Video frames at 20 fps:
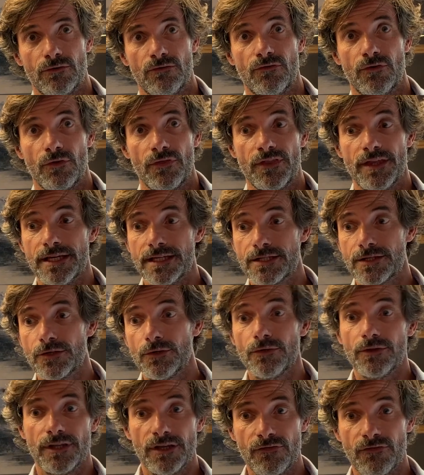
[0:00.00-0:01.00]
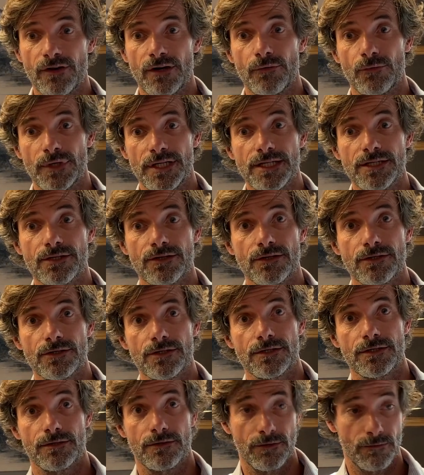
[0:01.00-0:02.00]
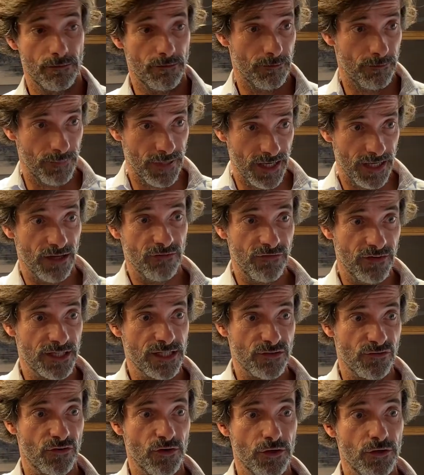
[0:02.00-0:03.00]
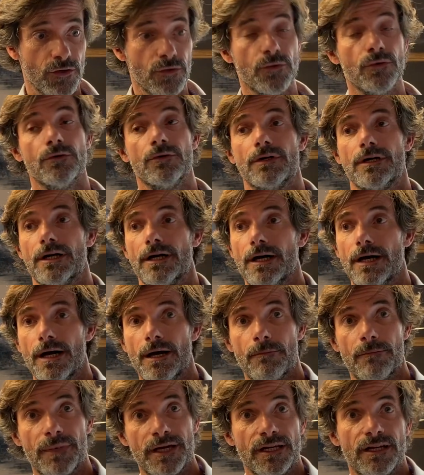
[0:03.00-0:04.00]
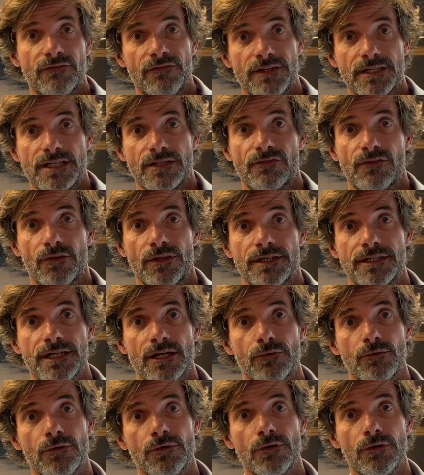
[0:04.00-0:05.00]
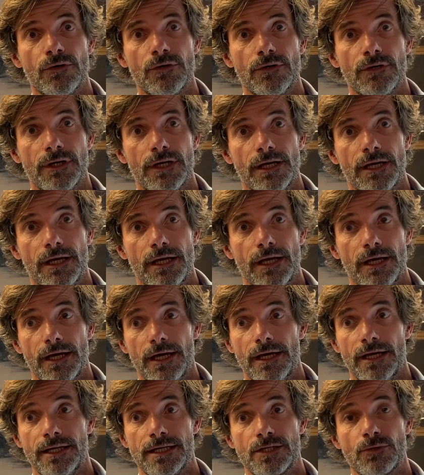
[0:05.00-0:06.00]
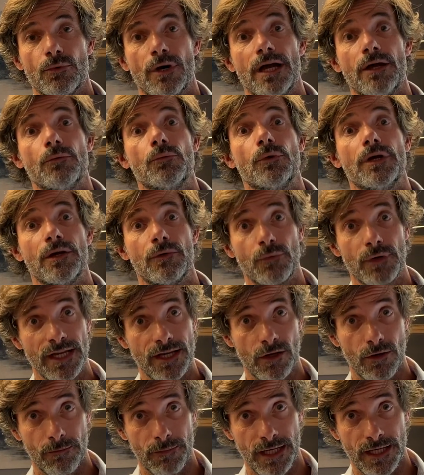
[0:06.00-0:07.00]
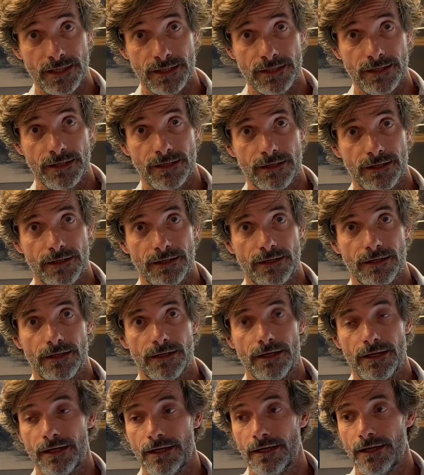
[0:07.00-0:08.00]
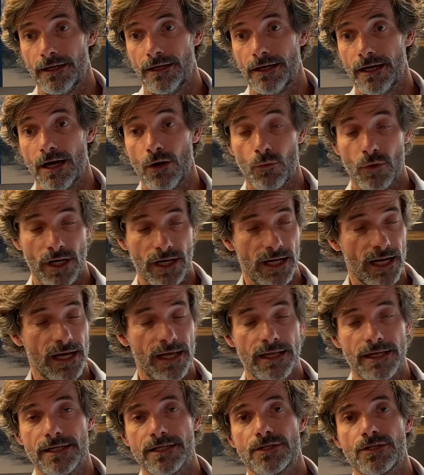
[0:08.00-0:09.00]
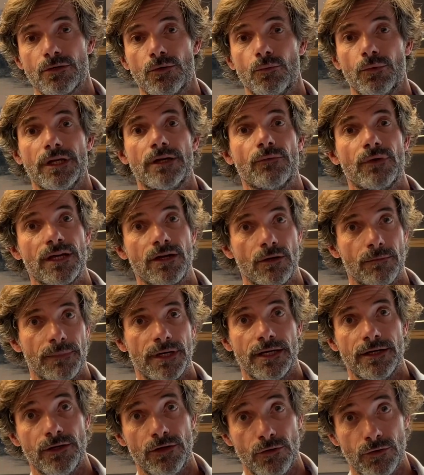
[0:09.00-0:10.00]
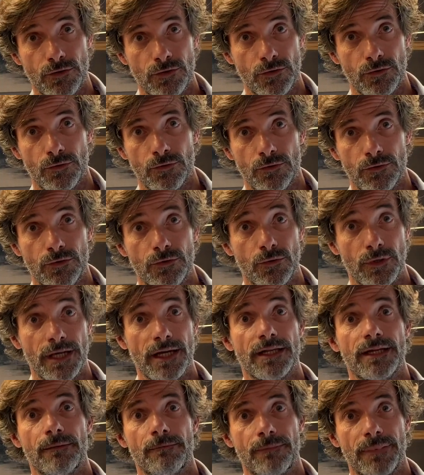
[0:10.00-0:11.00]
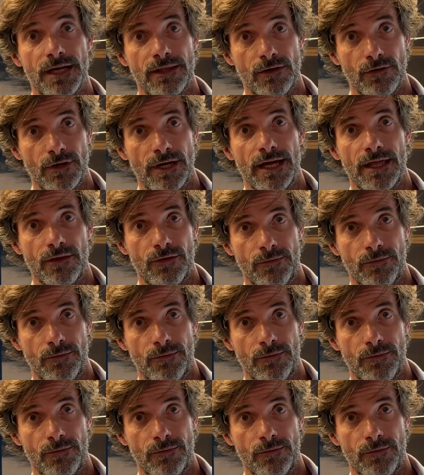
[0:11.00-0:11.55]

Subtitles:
for these two different reasons, benefits for you and benefits for the town hall, it is why we recommend our clients, or we recommend you to get empadronado.